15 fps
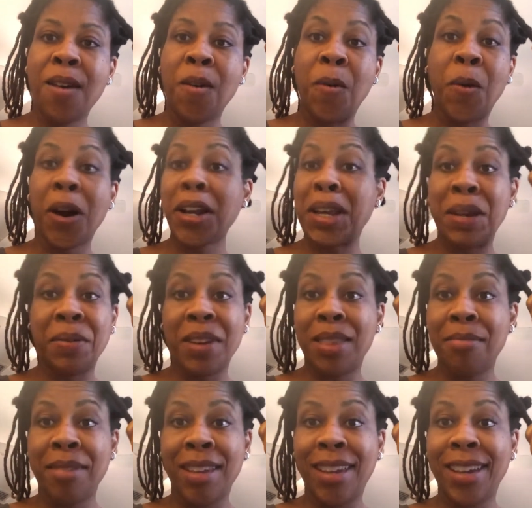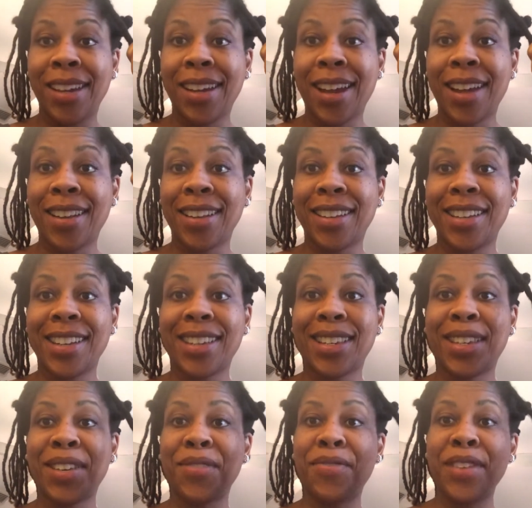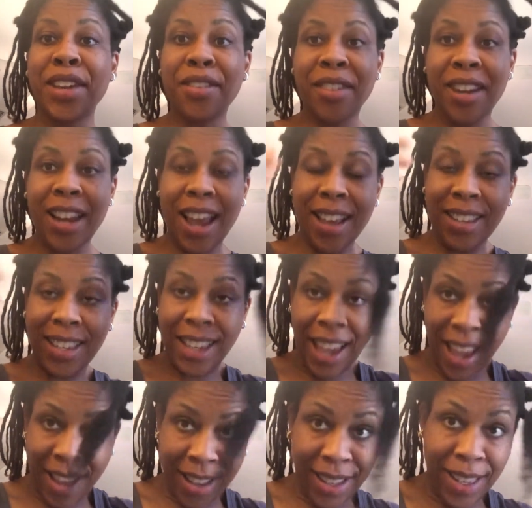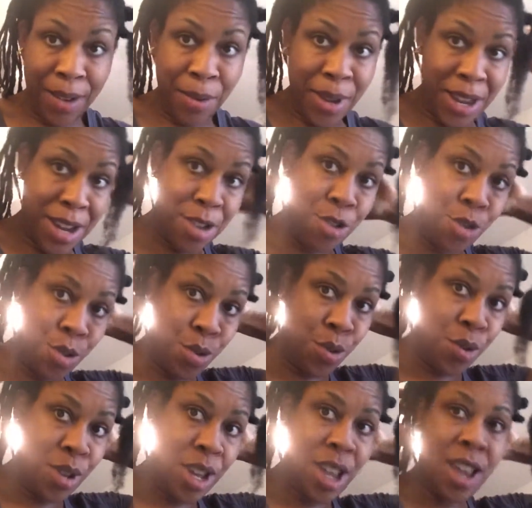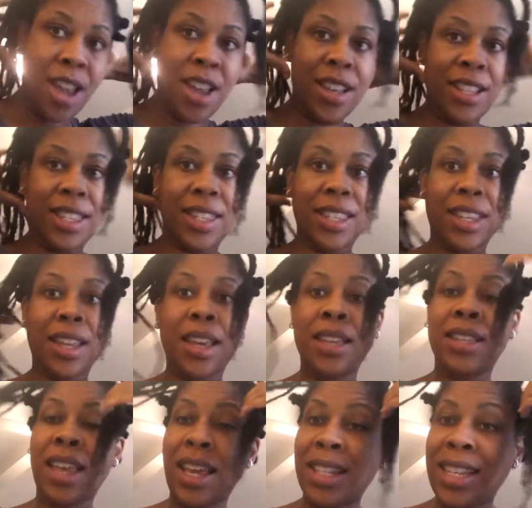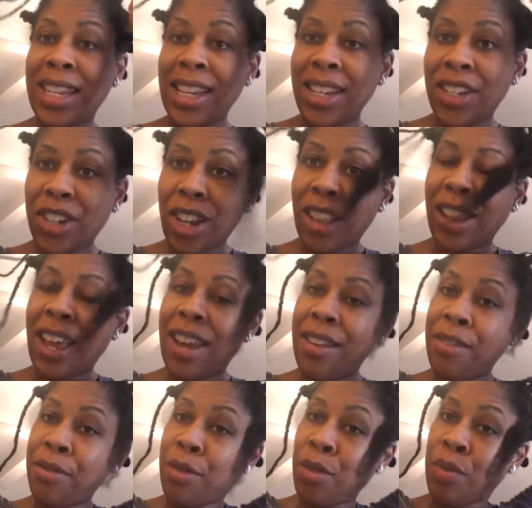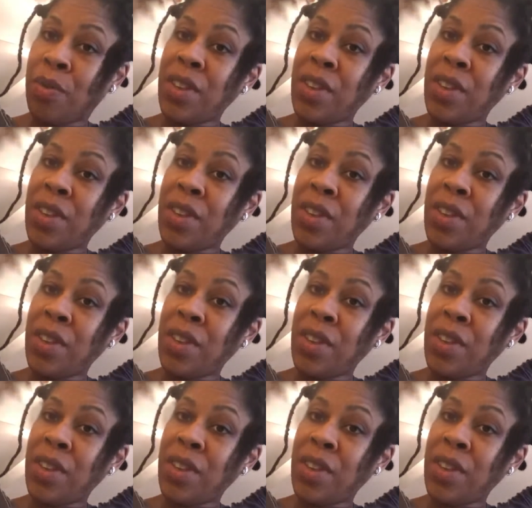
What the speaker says: working with me, kind of just figuring out styles that we can do, because I teach a lot of group